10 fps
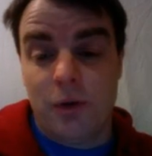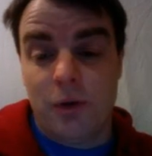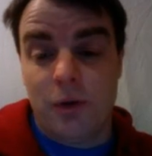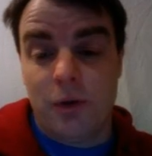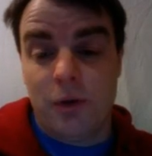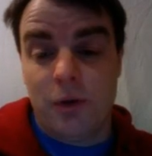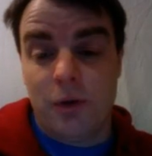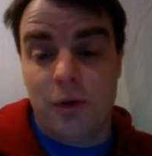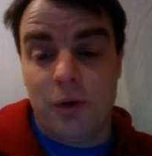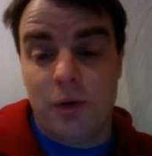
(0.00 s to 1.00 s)

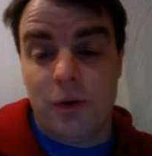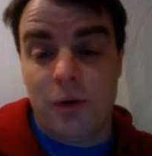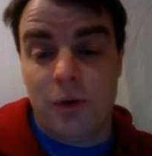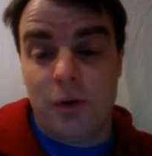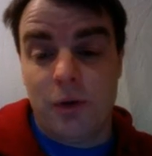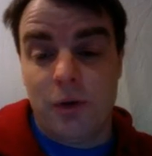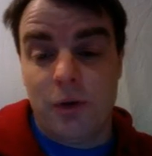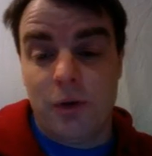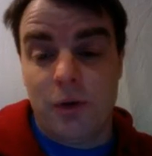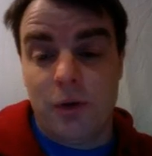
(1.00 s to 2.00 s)

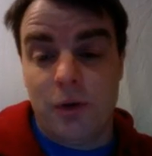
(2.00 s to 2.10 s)
(silence)